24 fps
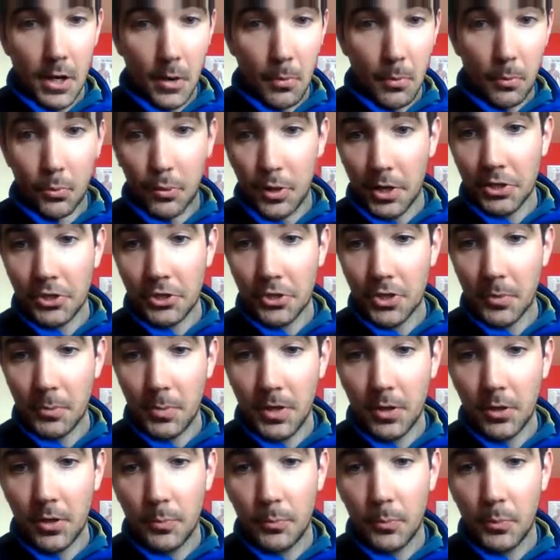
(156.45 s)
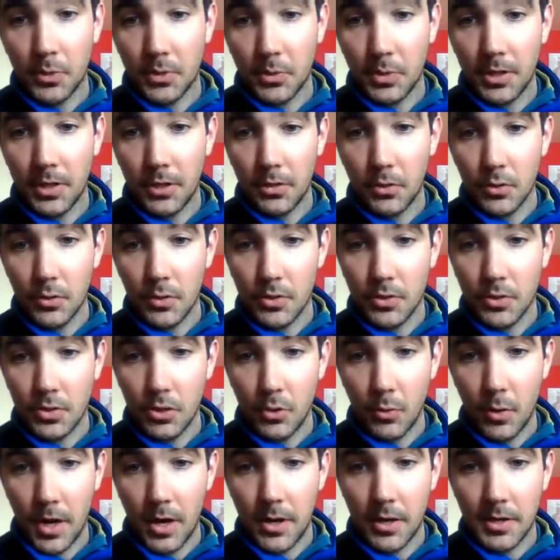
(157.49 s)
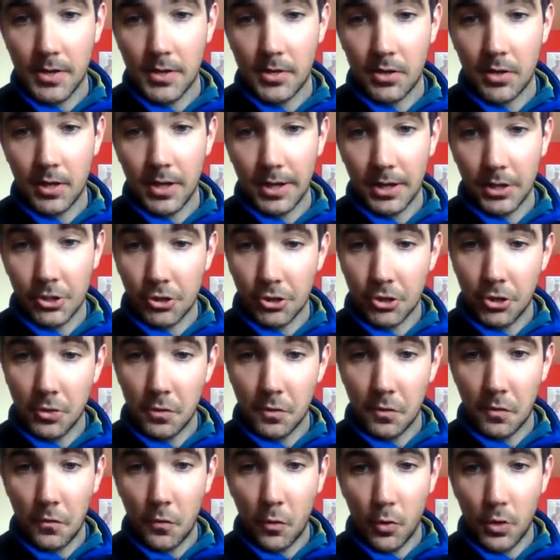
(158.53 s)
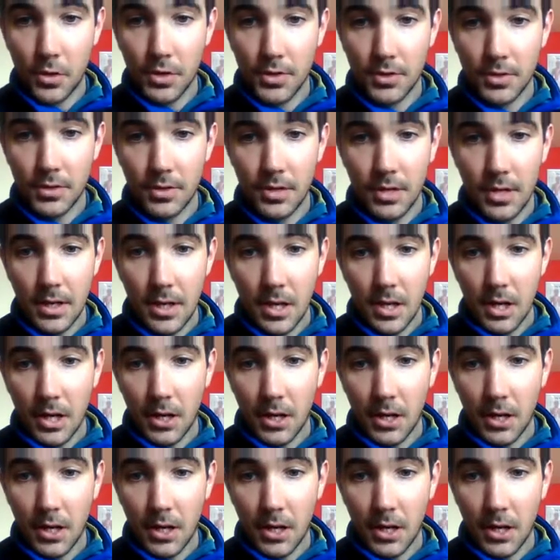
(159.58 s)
pressure to build up between those two areas, or like a shear force,